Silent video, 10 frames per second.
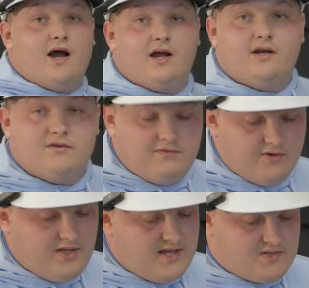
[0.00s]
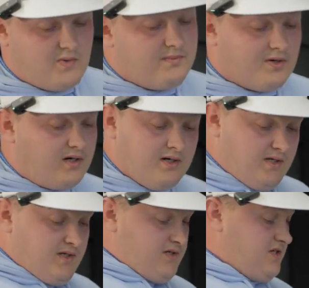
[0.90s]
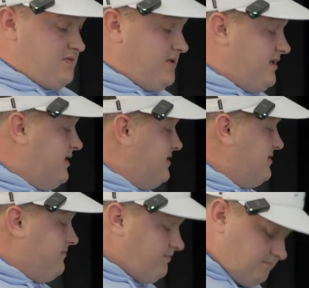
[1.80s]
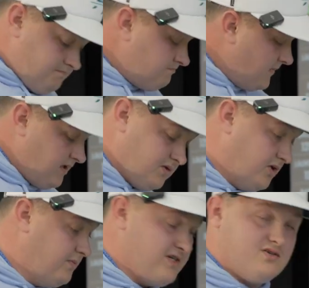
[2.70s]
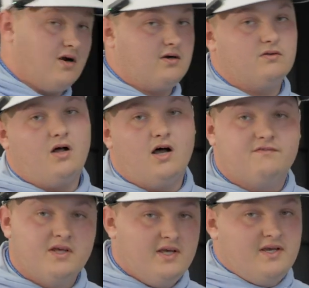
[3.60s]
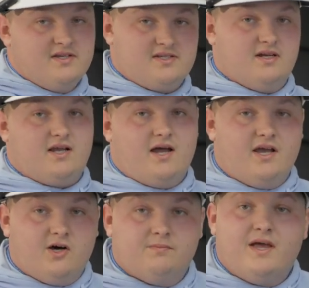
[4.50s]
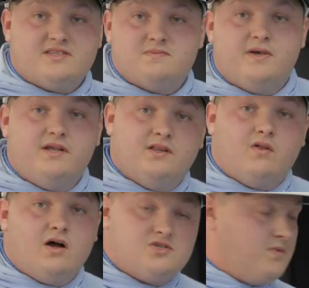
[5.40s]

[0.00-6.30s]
iron for that sweeper, just because a little bit stronger loft. It's going to kind of help that spin and launch